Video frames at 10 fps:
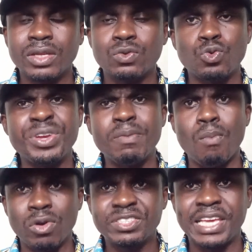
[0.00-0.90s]
So
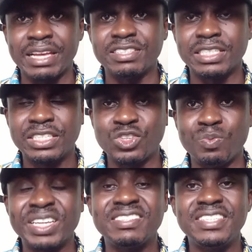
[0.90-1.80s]
in most cases, you
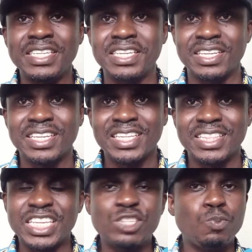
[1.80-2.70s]
may see
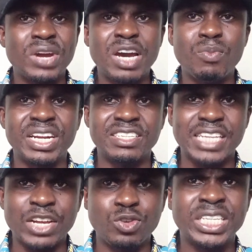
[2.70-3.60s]
these polar bodies
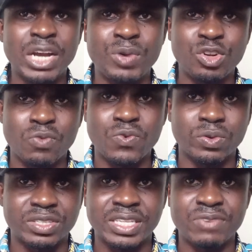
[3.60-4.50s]
associated with, of
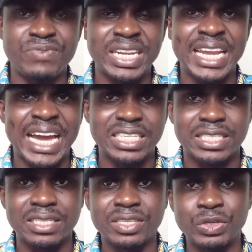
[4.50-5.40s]
course, the
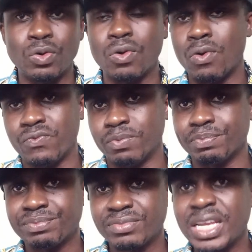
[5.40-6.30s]
fertilized, ovum.
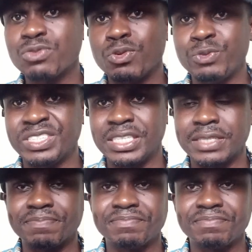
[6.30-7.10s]
That's what we see.